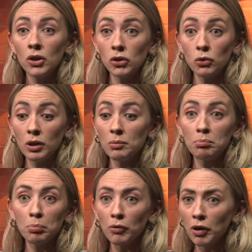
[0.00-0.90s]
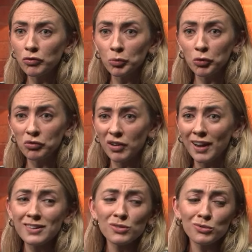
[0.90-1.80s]
You can borrow from your
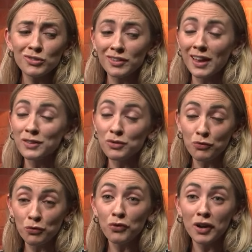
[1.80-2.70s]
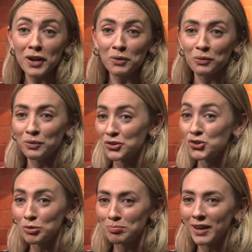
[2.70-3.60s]
friends. Also, that's free, or it
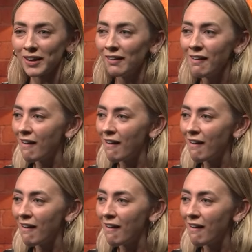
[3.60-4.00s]
should be.